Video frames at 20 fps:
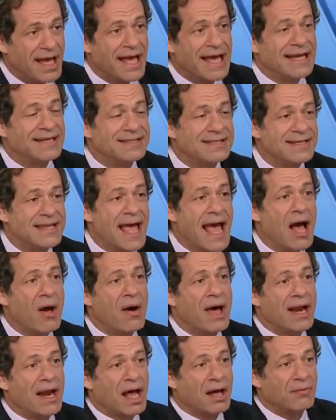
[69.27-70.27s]
is now
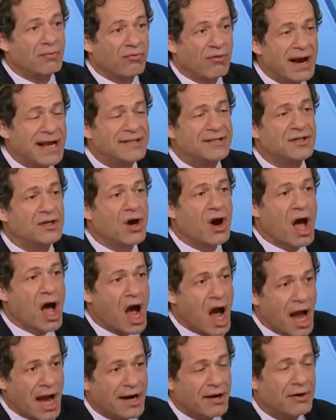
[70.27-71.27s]
at rents are
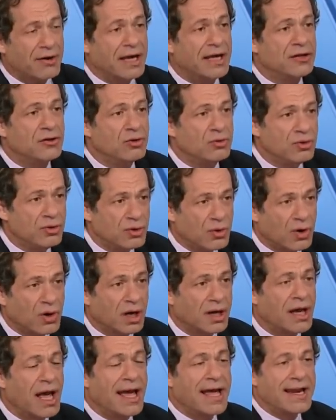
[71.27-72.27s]
higher in New
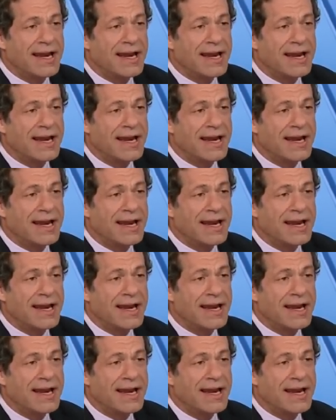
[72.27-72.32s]
York